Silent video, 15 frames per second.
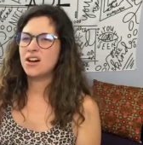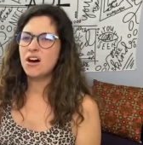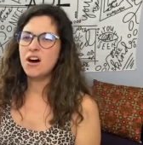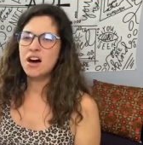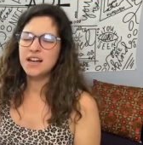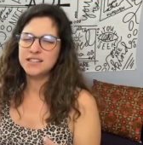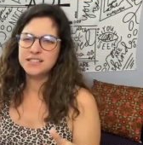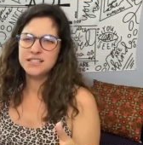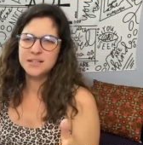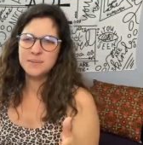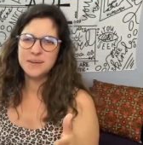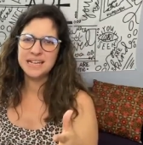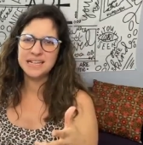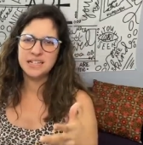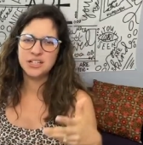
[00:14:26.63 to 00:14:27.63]
awesome
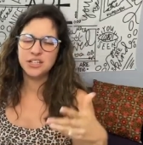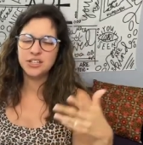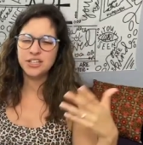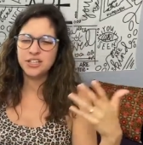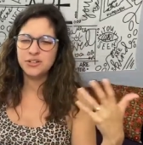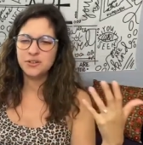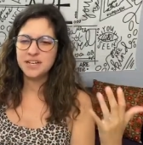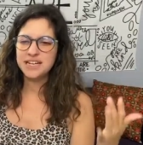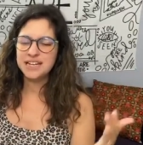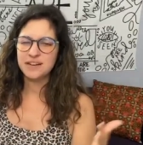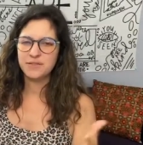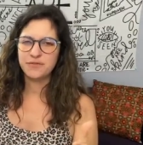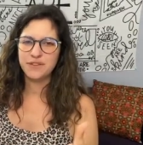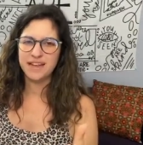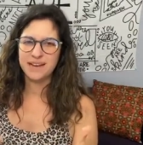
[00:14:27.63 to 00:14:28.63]
and glittery and
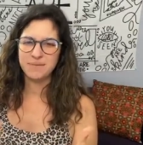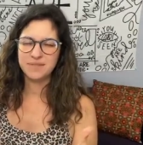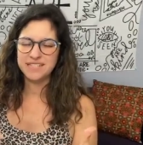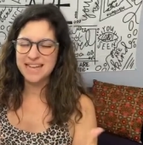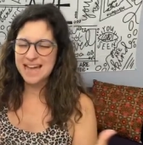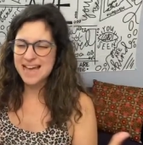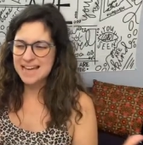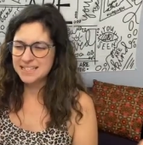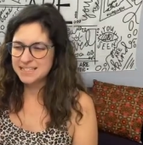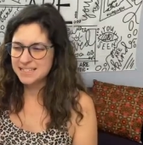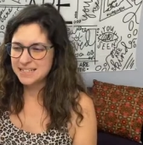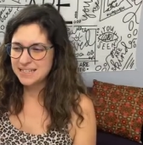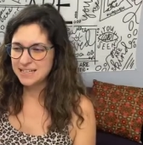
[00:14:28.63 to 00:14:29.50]
fantastic